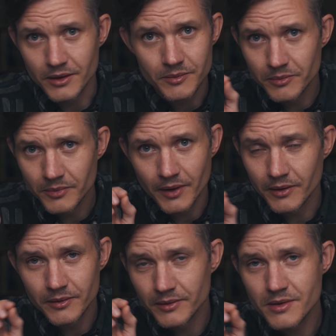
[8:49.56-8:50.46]
just
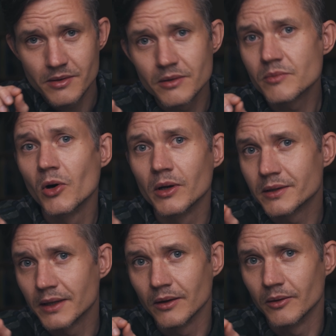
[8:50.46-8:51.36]
it's the
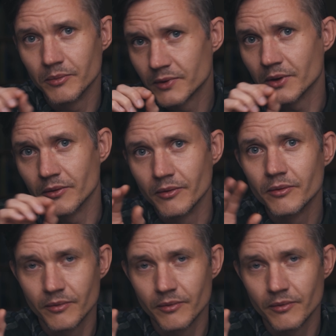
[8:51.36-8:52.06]
smallest little sort of